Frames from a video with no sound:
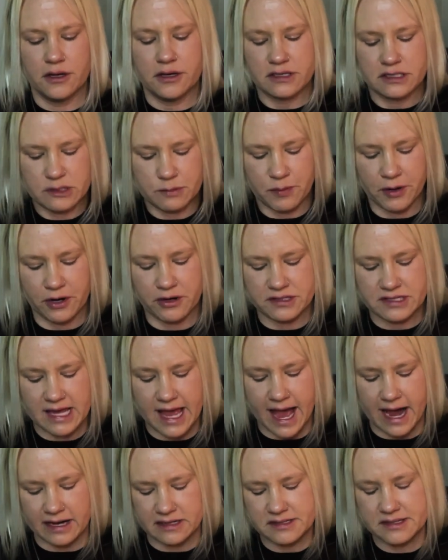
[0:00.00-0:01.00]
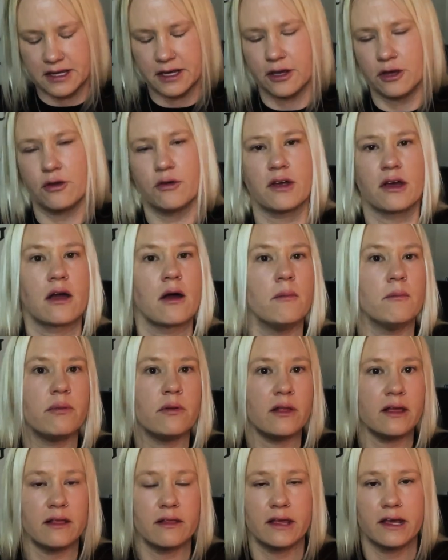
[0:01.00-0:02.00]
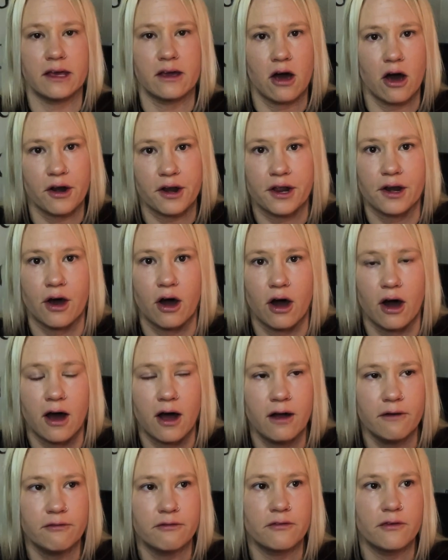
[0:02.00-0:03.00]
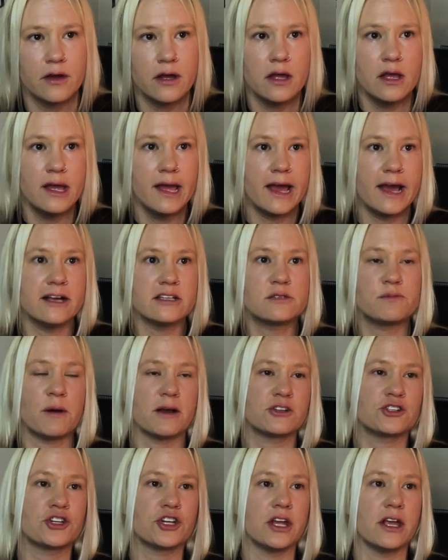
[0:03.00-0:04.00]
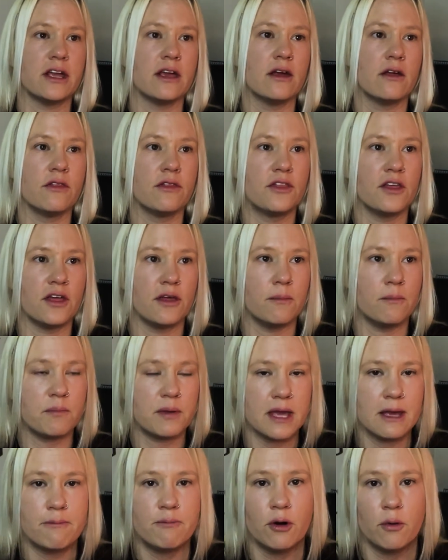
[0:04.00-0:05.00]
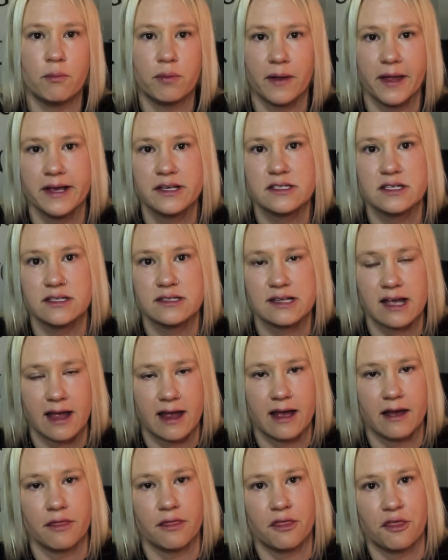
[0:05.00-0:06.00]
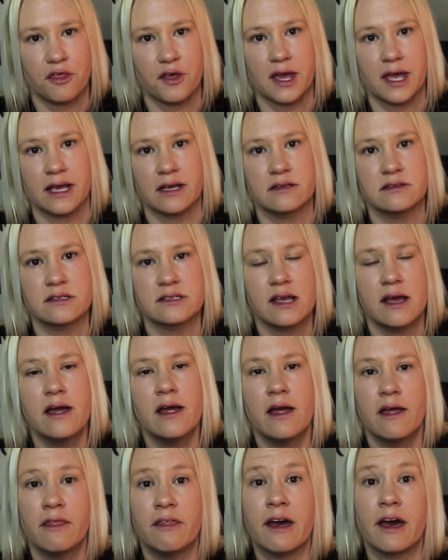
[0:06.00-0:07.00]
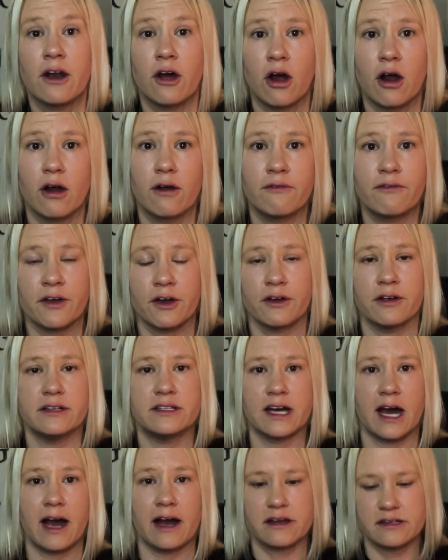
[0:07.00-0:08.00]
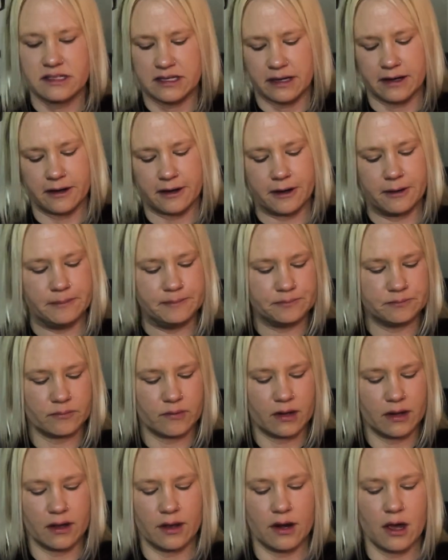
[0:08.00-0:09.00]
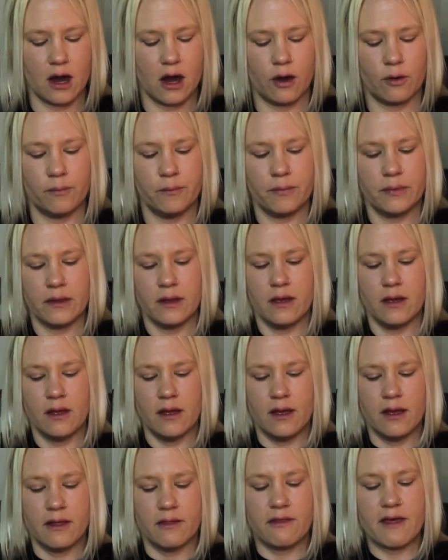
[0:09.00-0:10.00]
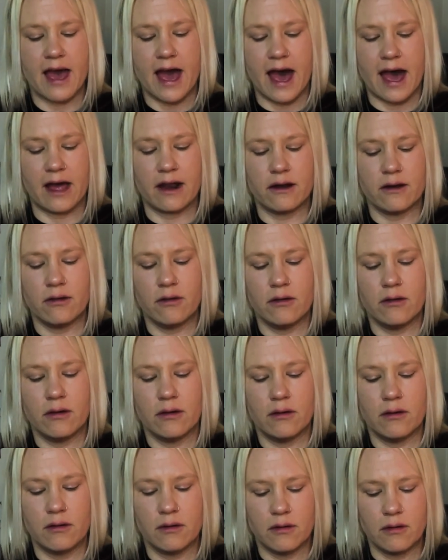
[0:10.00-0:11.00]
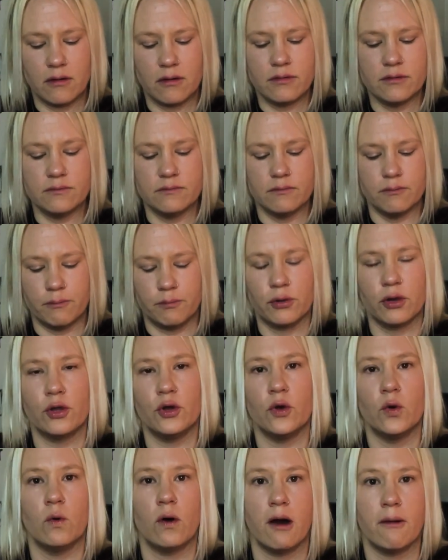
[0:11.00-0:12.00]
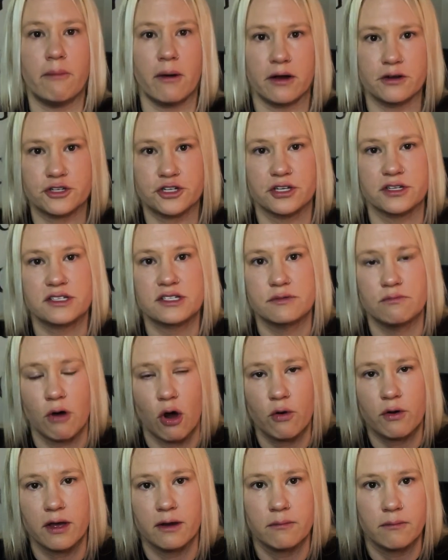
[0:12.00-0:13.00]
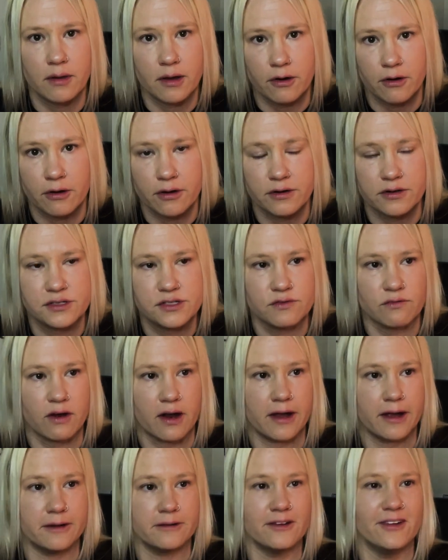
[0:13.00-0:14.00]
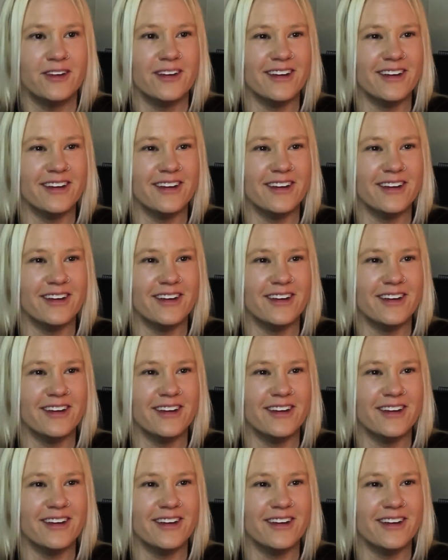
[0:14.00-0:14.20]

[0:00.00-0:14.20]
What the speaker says: Spirit's asking you to completely cut it off, especially the people, places, and things that are very toxic, you know? That blew a bunch of smoke and mirrors, right?